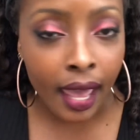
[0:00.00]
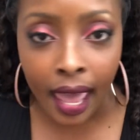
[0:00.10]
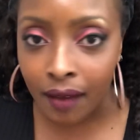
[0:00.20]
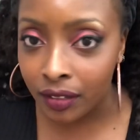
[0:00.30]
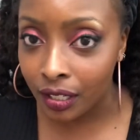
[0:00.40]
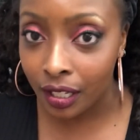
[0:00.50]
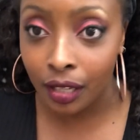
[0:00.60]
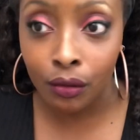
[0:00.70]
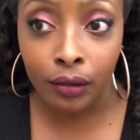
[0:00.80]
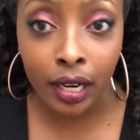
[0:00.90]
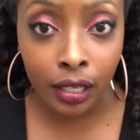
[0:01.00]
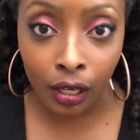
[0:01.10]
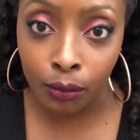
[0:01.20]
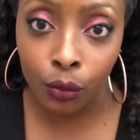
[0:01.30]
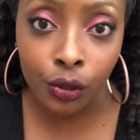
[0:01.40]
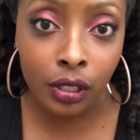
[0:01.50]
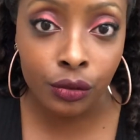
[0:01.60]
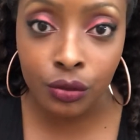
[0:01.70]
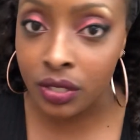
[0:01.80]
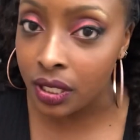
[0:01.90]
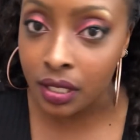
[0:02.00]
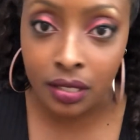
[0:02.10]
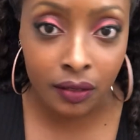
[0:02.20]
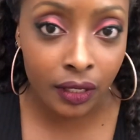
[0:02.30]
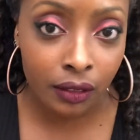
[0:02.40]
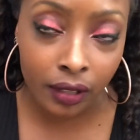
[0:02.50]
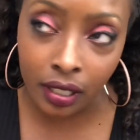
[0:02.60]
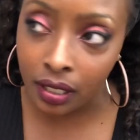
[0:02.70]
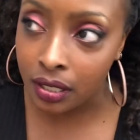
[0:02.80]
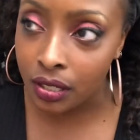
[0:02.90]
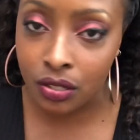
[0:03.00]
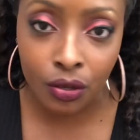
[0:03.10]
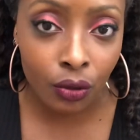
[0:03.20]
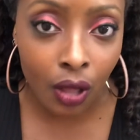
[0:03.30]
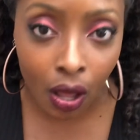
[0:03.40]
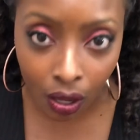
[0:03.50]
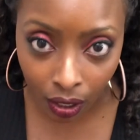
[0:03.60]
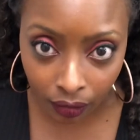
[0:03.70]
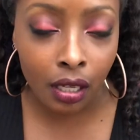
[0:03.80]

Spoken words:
having to get ready, our morning routines of getting ready, it takes so long.